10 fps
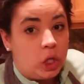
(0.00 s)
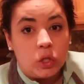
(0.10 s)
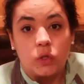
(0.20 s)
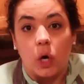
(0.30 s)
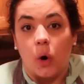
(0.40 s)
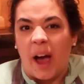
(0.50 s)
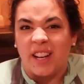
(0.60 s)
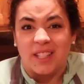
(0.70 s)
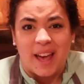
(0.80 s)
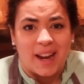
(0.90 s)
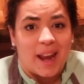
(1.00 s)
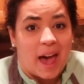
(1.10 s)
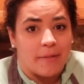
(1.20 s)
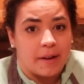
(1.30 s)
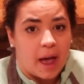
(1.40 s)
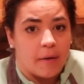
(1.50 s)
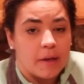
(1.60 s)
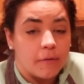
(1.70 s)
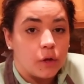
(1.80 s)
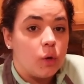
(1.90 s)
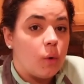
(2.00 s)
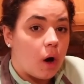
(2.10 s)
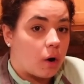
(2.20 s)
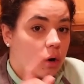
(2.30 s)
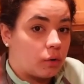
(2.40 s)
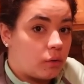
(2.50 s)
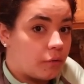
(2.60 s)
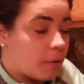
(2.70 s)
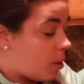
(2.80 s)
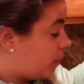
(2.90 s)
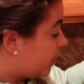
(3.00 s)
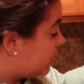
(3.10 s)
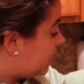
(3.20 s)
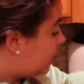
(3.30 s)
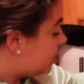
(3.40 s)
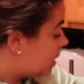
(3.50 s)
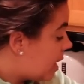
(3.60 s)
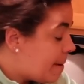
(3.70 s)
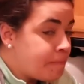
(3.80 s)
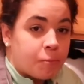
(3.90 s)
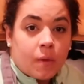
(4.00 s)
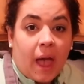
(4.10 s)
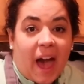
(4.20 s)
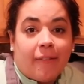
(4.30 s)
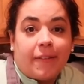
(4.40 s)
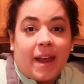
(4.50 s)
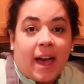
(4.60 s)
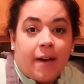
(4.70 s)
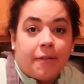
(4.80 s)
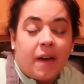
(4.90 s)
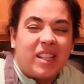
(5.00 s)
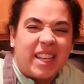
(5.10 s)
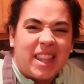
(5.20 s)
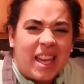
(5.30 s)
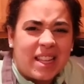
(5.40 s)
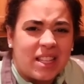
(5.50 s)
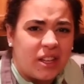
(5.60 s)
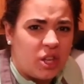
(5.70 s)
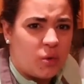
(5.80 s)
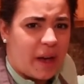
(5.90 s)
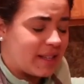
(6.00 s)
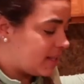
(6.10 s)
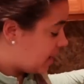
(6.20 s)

So I just added half and half. If you are from overseas, half and half, because I think it's a US